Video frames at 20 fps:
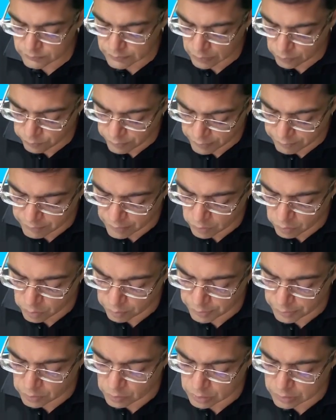When we are going to
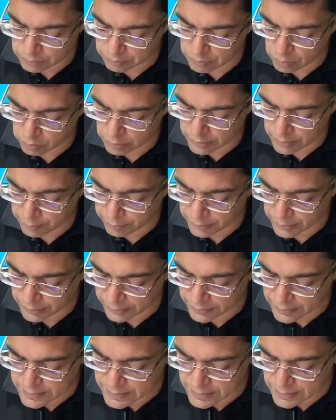be talking about the
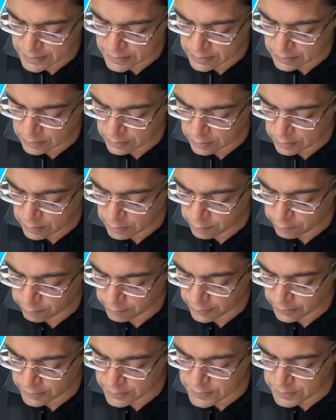hepatitis C
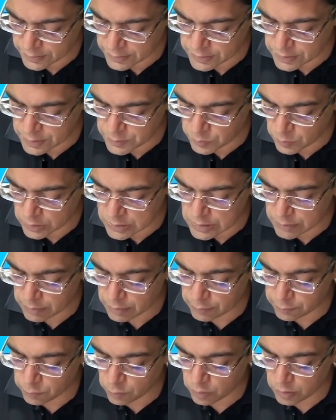virus, it is responsible
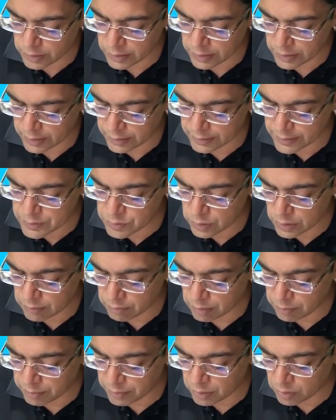for high risk of
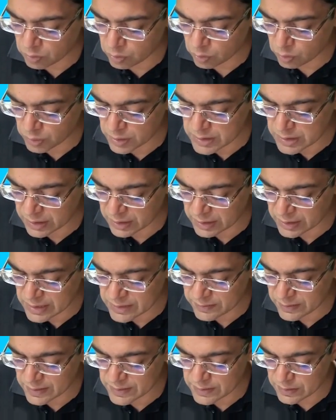development of chronicity as
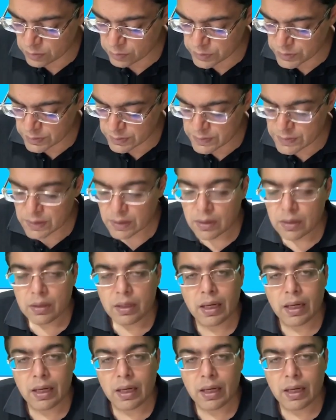well as cirrhosis.